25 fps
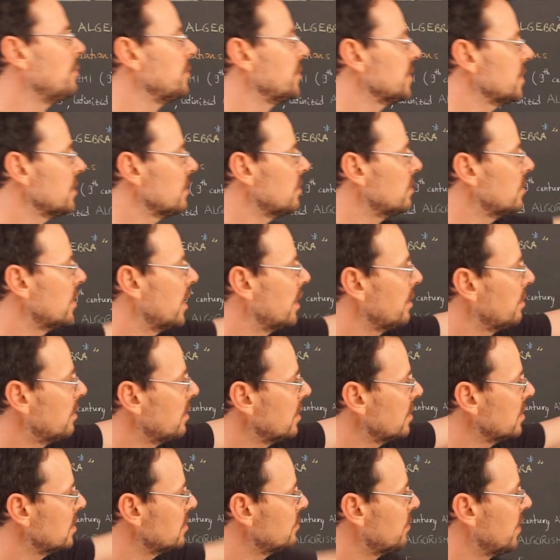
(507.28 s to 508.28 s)
So I
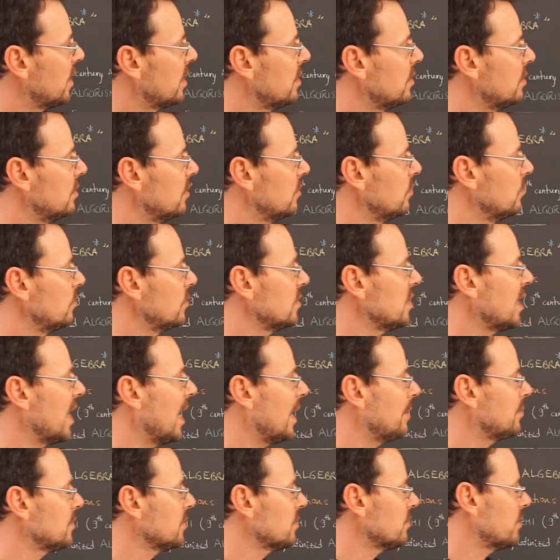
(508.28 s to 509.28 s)
think it's better to use
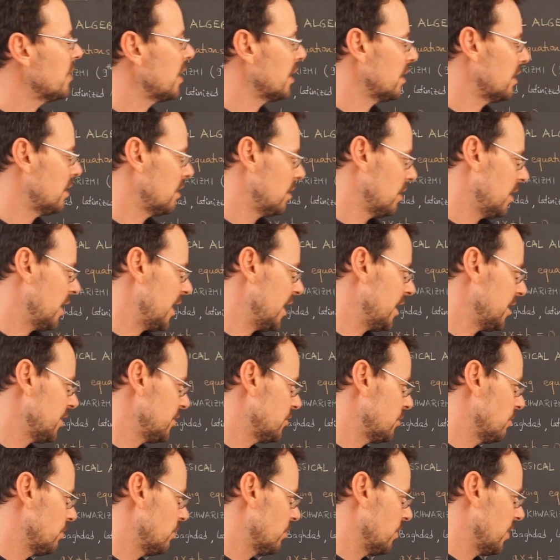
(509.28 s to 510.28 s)
abstract
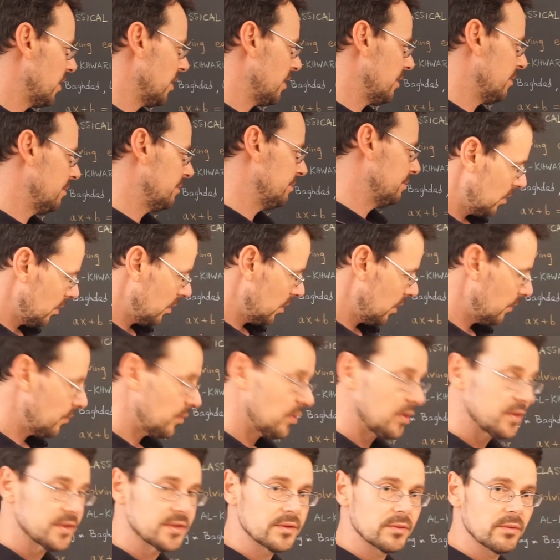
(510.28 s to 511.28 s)
algebra. I would
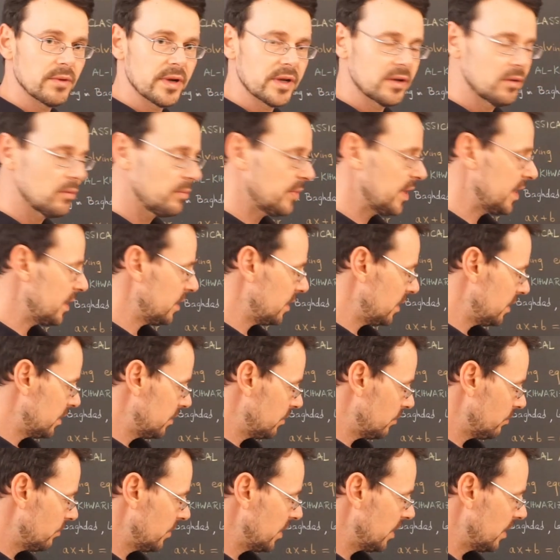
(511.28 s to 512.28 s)
also recommend that
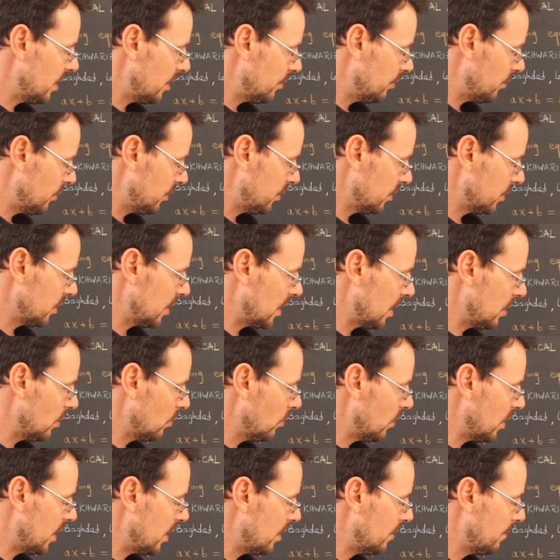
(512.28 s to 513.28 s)
you read up on
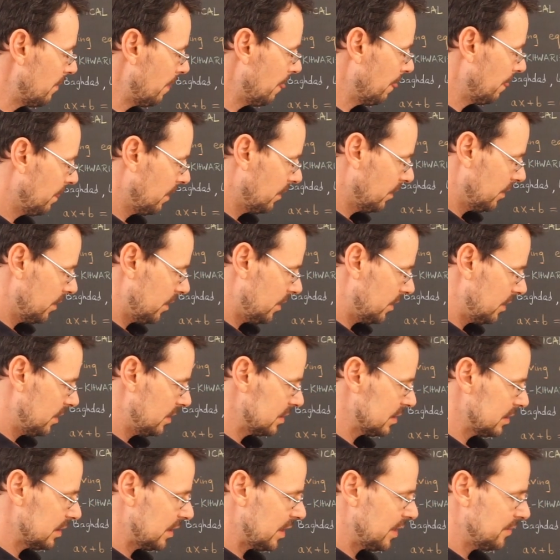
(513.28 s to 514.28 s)
Galois and
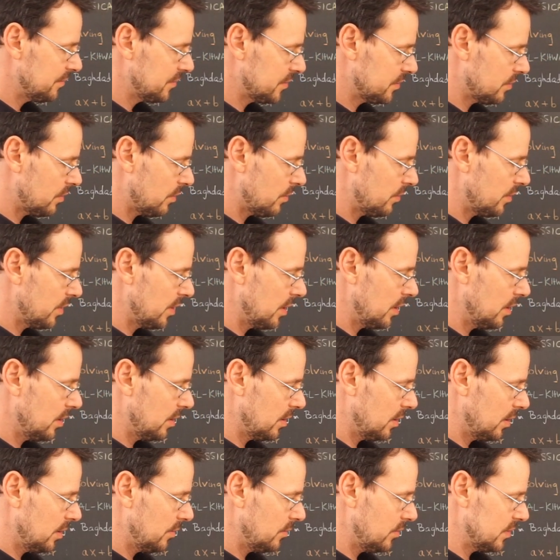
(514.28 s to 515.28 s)
his life story.
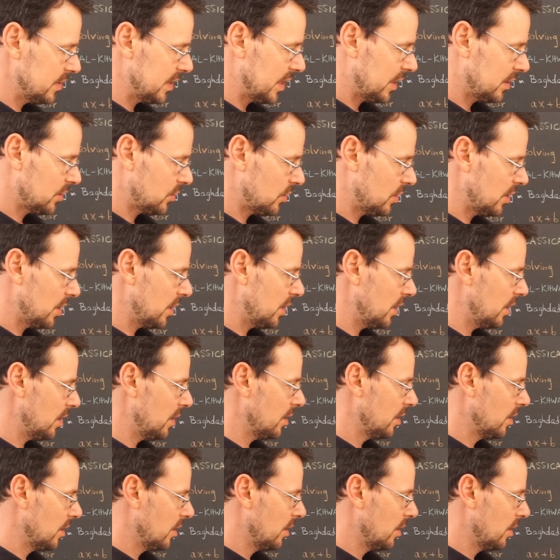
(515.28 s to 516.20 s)
He was actually